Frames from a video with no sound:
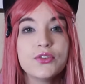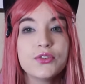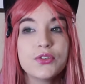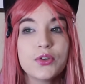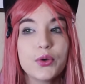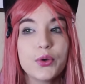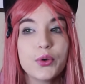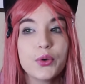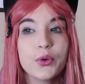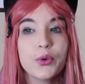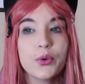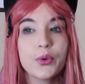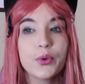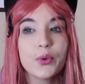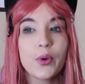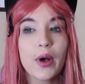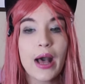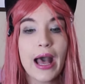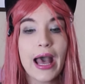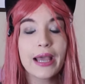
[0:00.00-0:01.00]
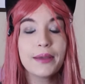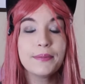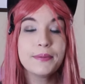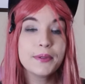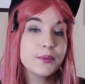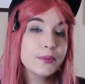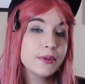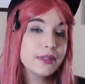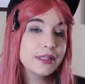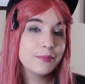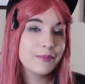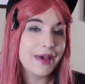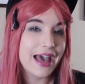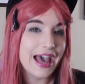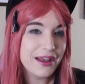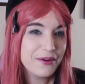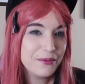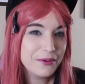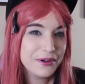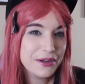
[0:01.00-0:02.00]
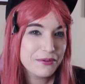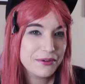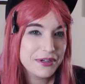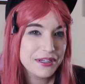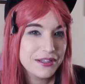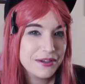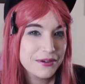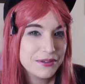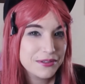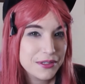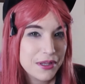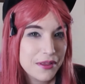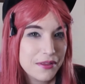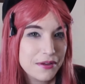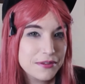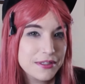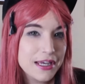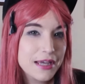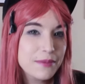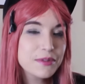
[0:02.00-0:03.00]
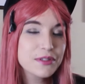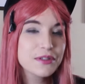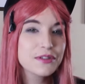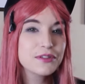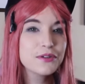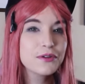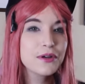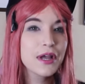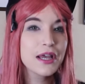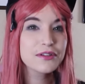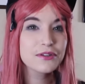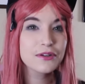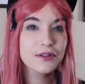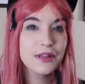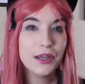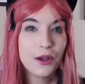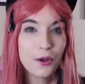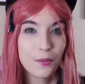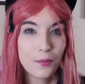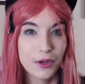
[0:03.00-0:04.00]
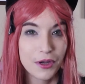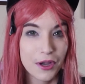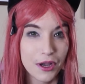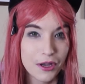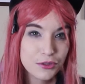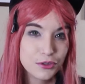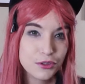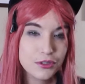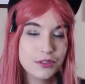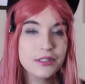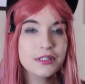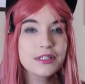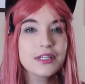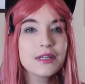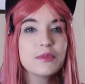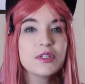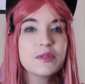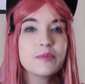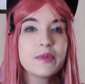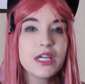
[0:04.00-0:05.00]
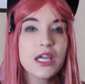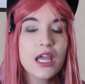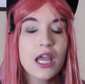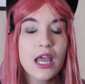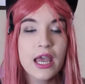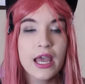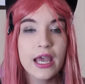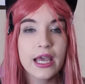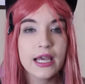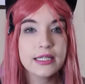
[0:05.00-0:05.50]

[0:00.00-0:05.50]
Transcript: So I feel really bad when I read those a lot of the times because you guys are like, oh my gosh, it's the same as me.